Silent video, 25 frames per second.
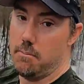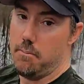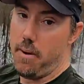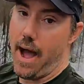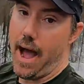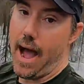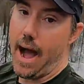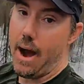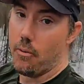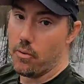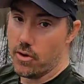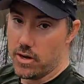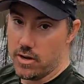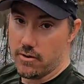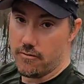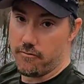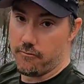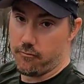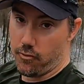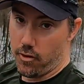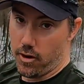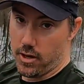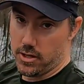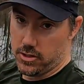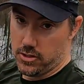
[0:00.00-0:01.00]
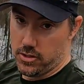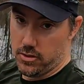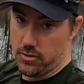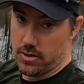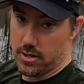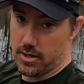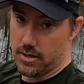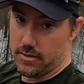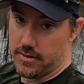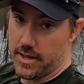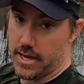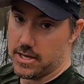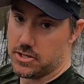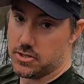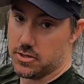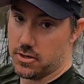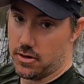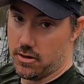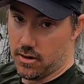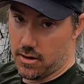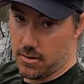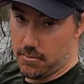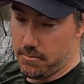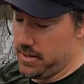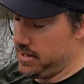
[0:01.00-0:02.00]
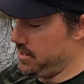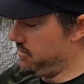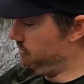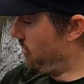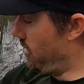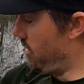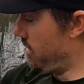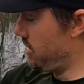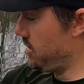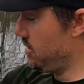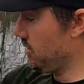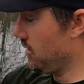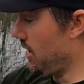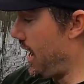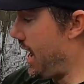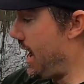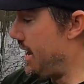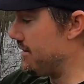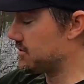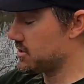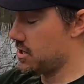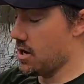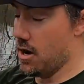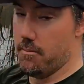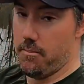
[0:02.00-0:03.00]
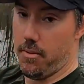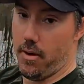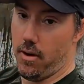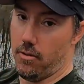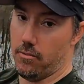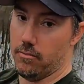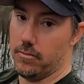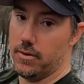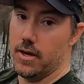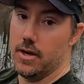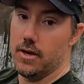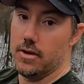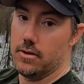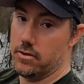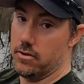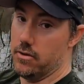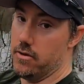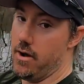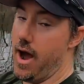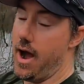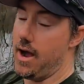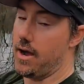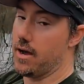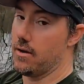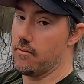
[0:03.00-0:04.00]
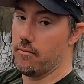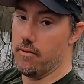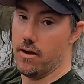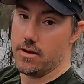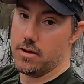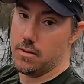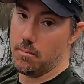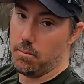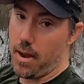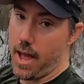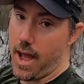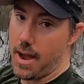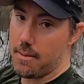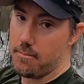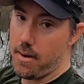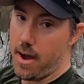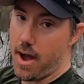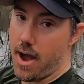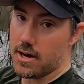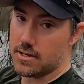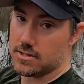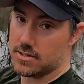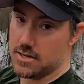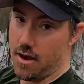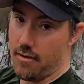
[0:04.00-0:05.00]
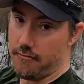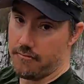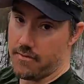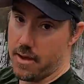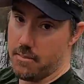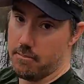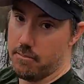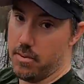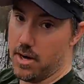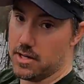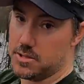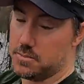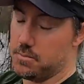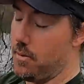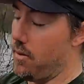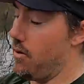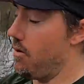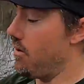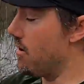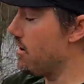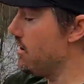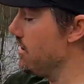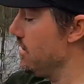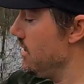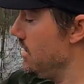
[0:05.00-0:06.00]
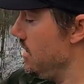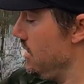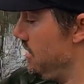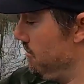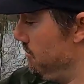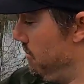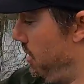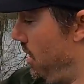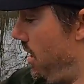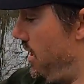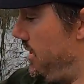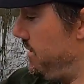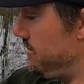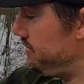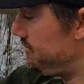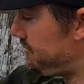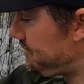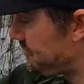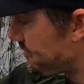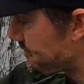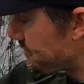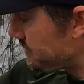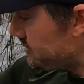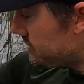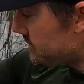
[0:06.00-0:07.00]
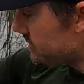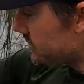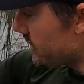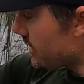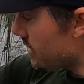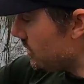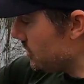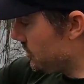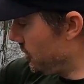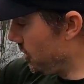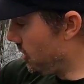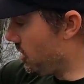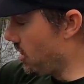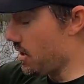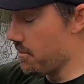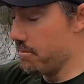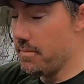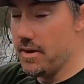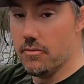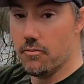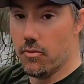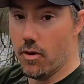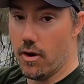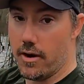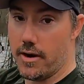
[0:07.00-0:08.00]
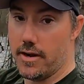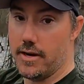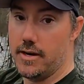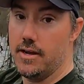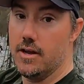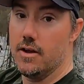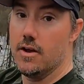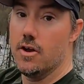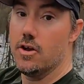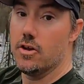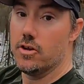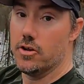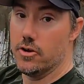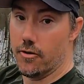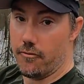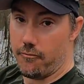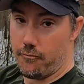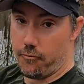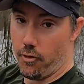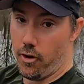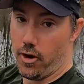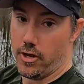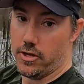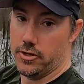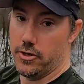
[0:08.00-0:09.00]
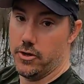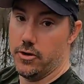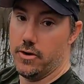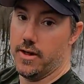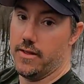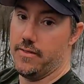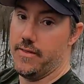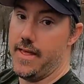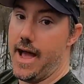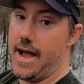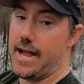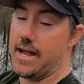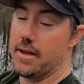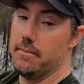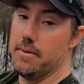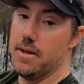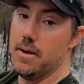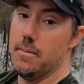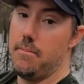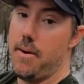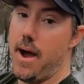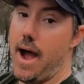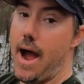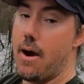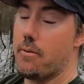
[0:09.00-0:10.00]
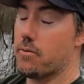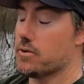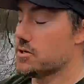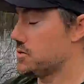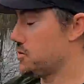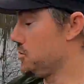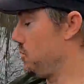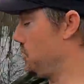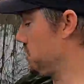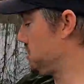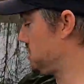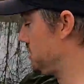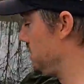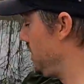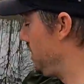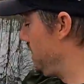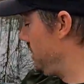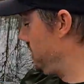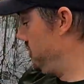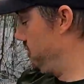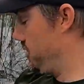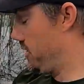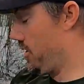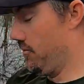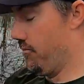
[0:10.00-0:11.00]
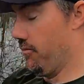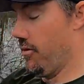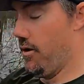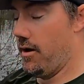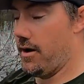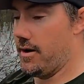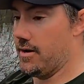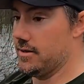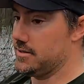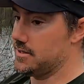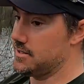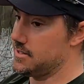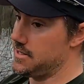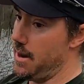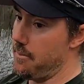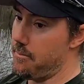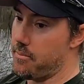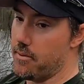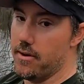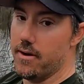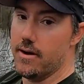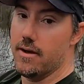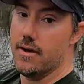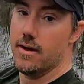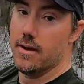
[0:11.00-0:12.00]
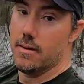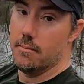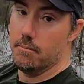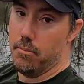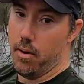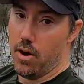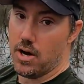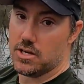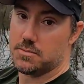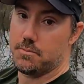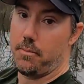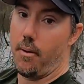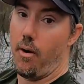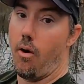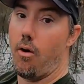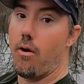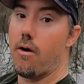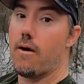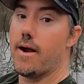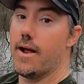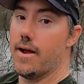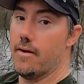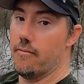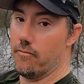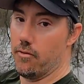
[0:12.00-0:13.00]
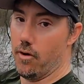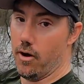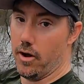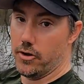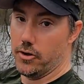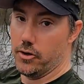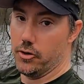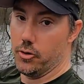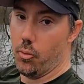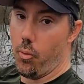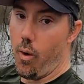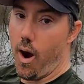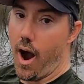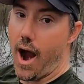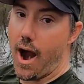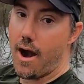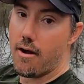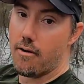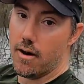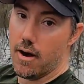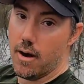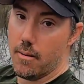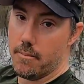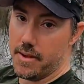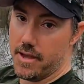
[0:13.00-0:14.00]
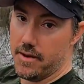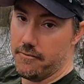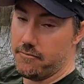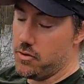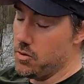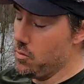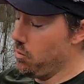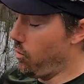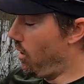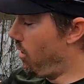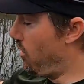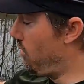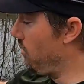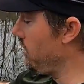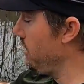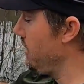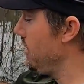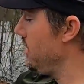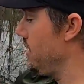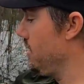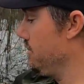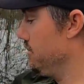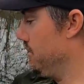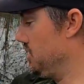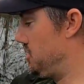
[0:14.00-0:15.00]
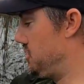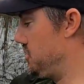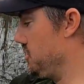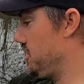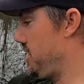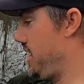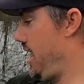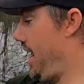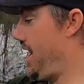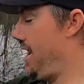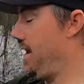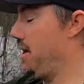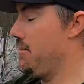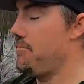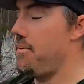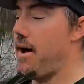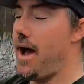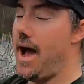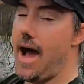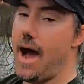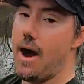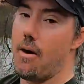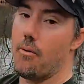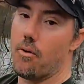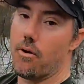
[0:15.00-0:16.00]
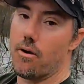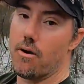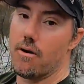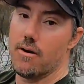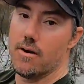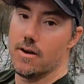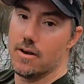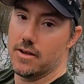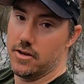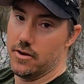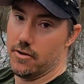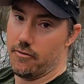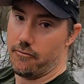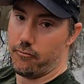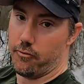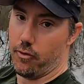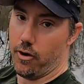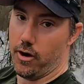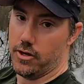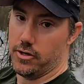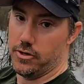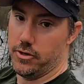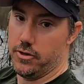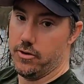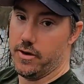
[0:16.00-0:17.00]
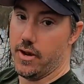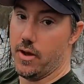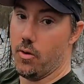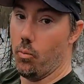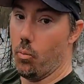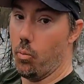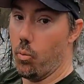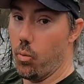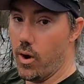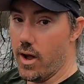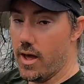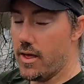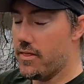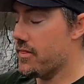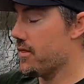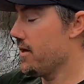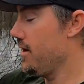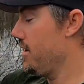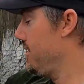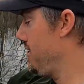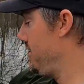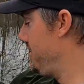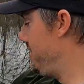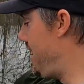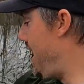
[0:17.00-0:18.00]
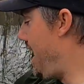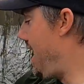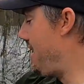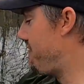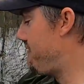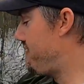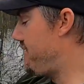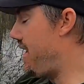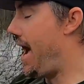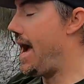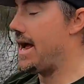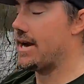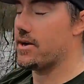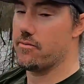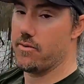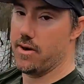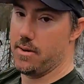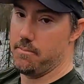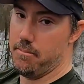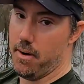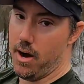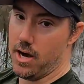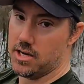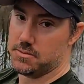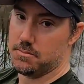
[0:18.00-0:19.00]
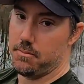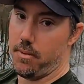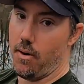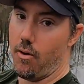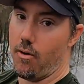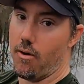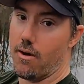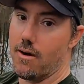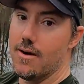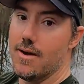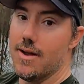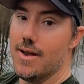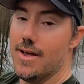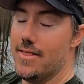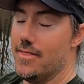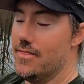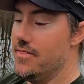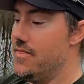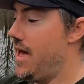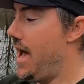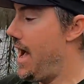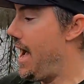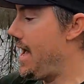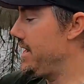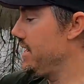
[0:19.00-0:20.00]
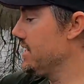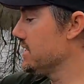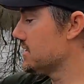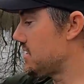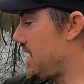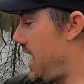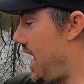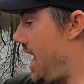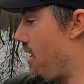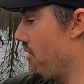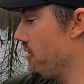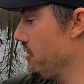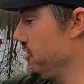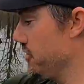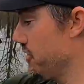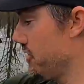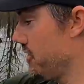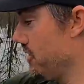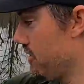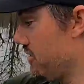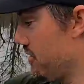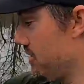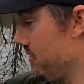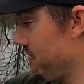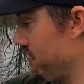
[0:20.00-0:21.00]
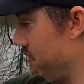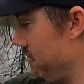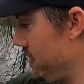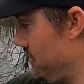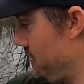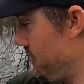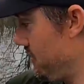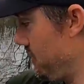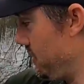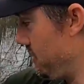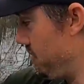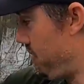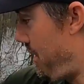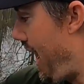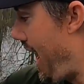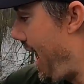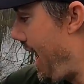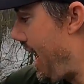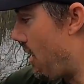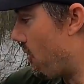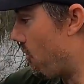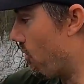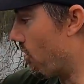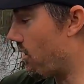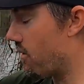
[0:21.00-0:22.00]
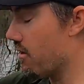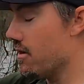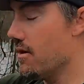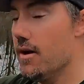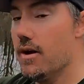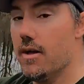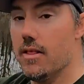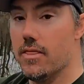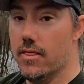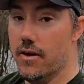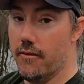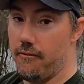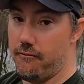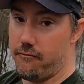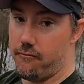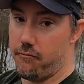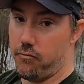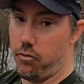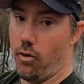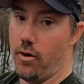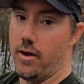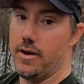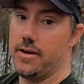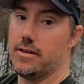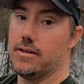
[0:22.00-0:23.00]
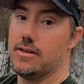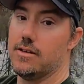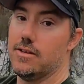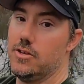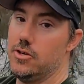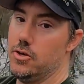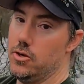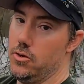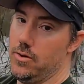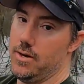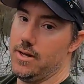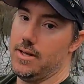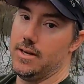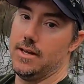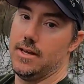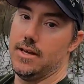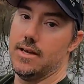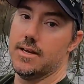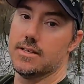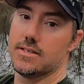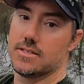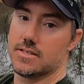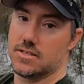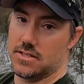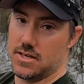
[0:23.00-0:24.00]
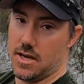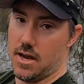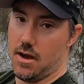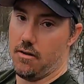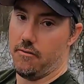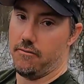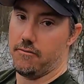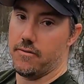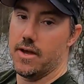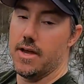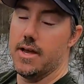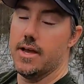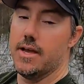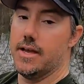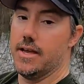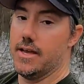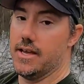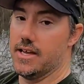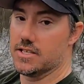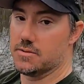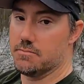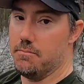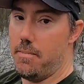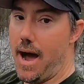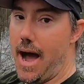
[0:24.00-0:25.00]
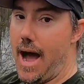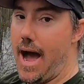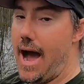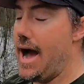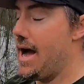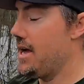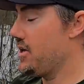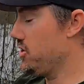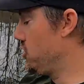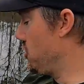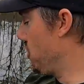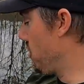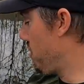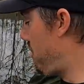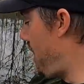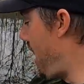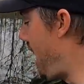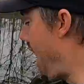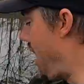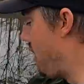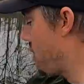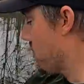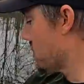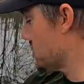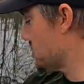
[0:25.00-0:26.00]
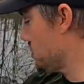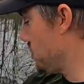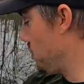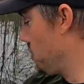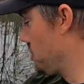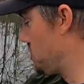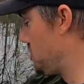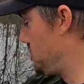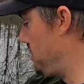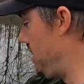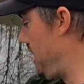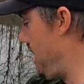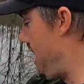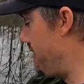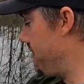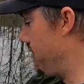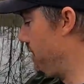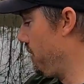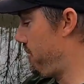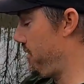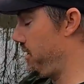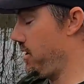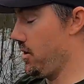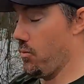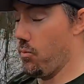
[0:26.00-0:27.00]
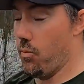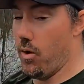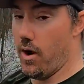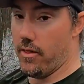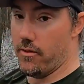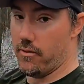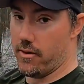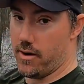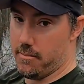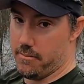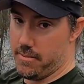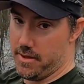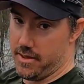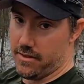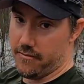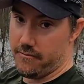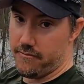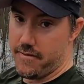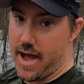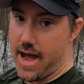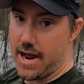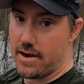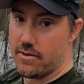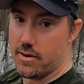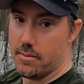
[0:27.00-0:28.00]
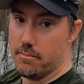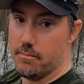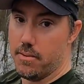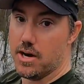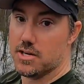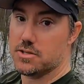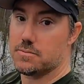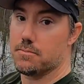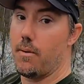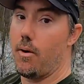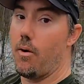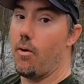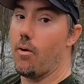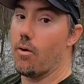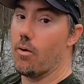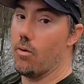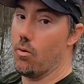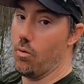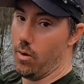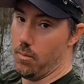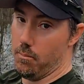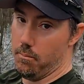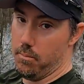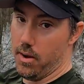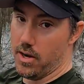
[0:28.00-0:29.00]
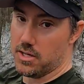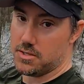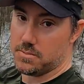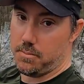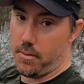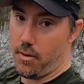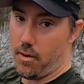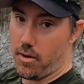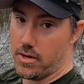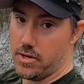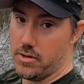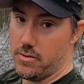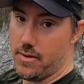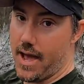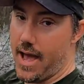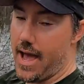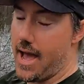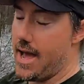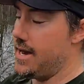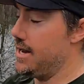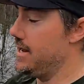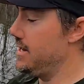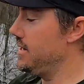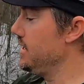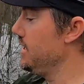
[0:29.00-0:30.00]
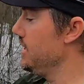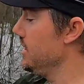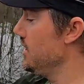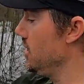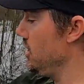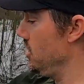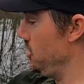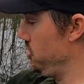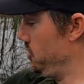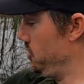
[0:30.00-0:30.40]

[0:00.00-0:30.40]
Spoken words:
to power your front unit that you're gonna be running your Livescope on. You're not gonna run your black box off that bus bar, but you're gonna be running your front unit. That can be the power source. You can run a separate bus bar and run new wire up if you want, but you can power your front unit with that factory bus bar. That is how you're gonna power the front unit itself, is by your power source you have up here, whether it be the factory bus bar or a bus bar you added.